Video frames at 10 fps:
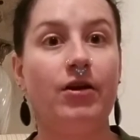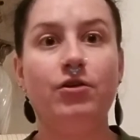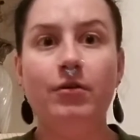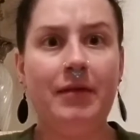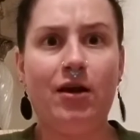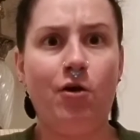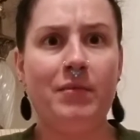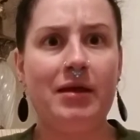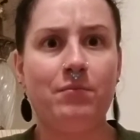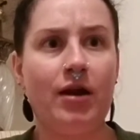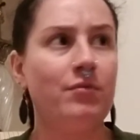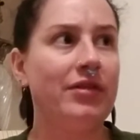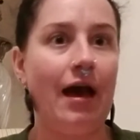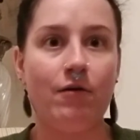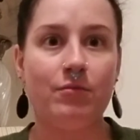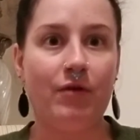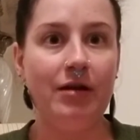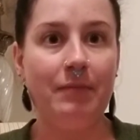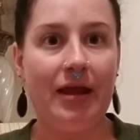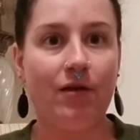You can make homemade bread without a
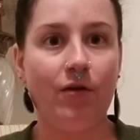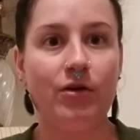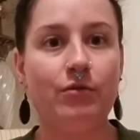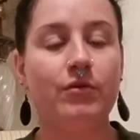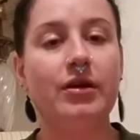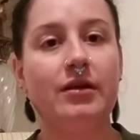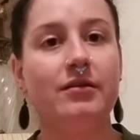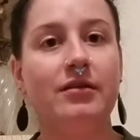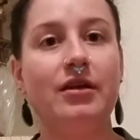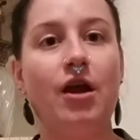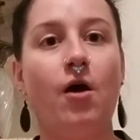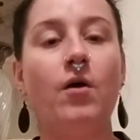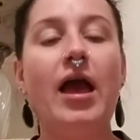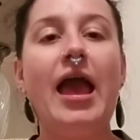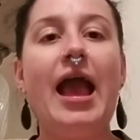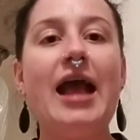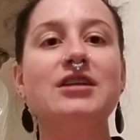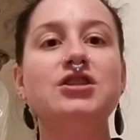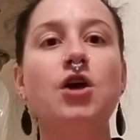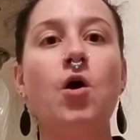bread maker. You can,
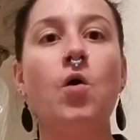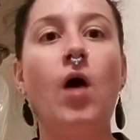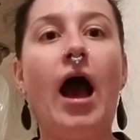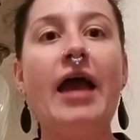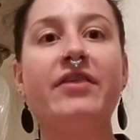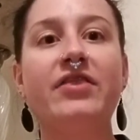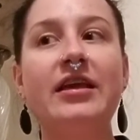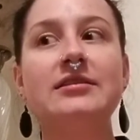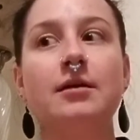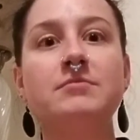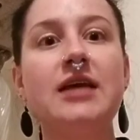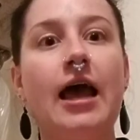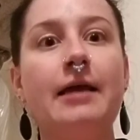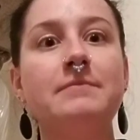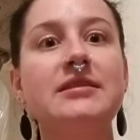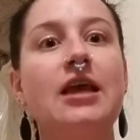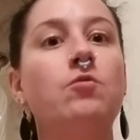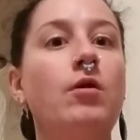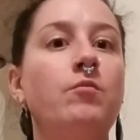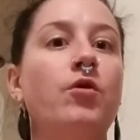and so I think sometimes, like,
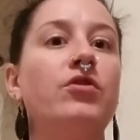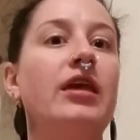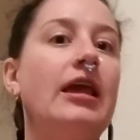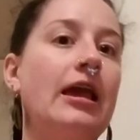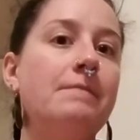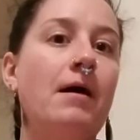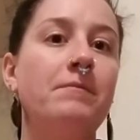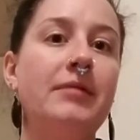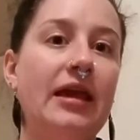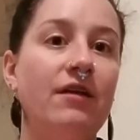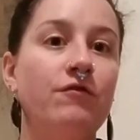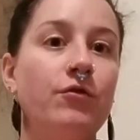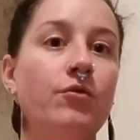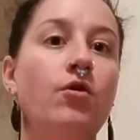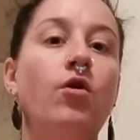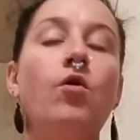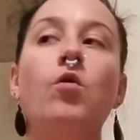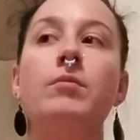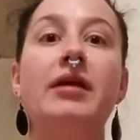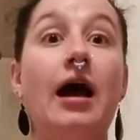when we're thinking about being frugal
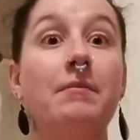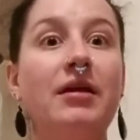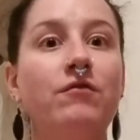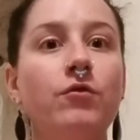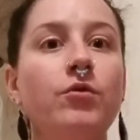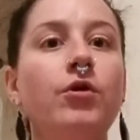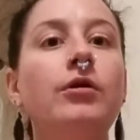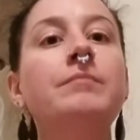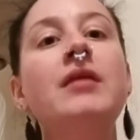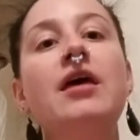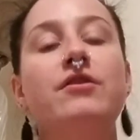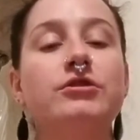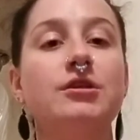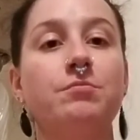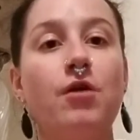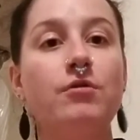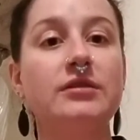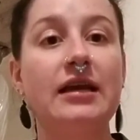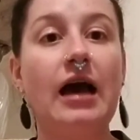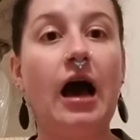or becoming frugal, there's the pros
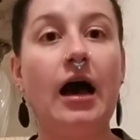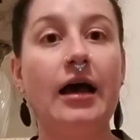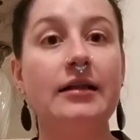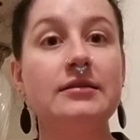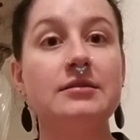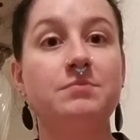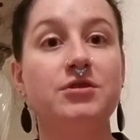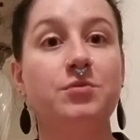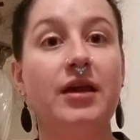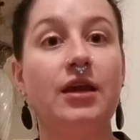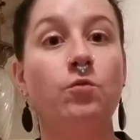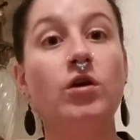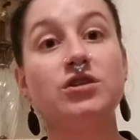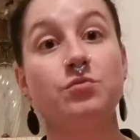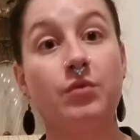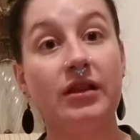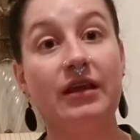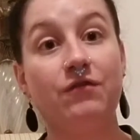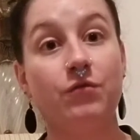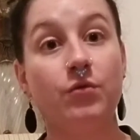and cons between what's
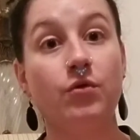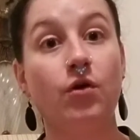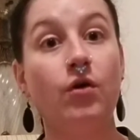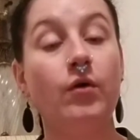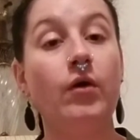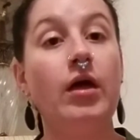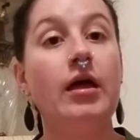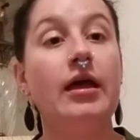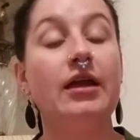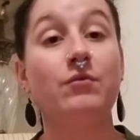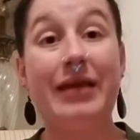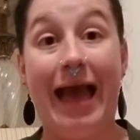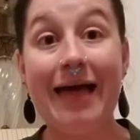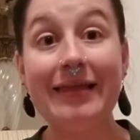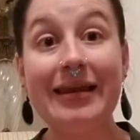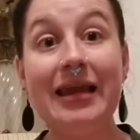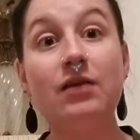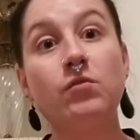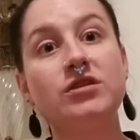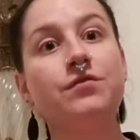really frugal in reality
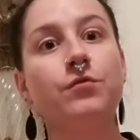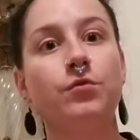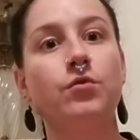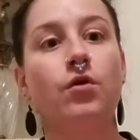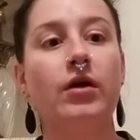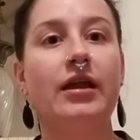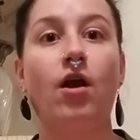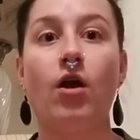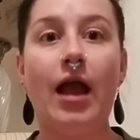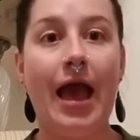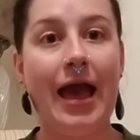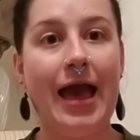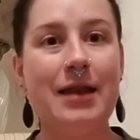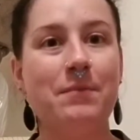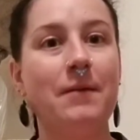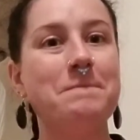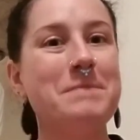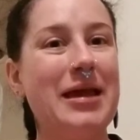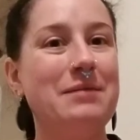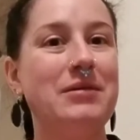and what's frugal in our head but
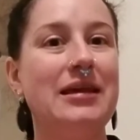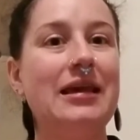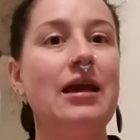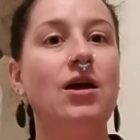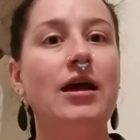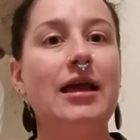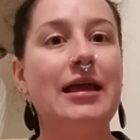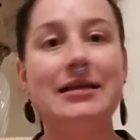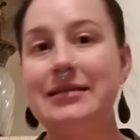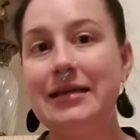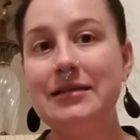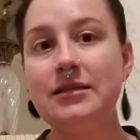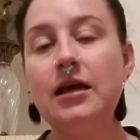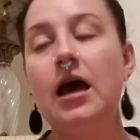maybe isn't.